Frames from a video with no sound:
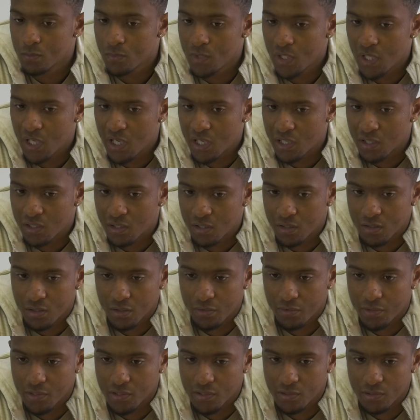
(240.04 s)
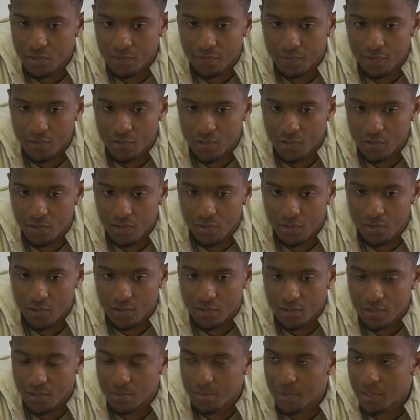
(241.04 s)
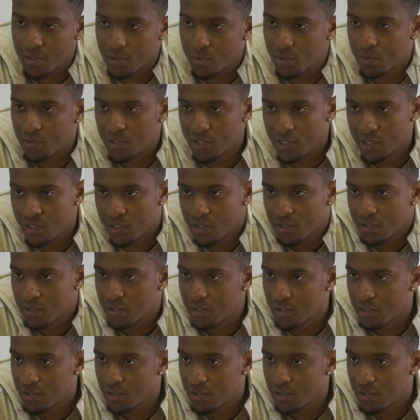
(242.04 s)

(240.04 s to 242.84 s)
Yeah, there is a difference. You know, you can tell by the quality.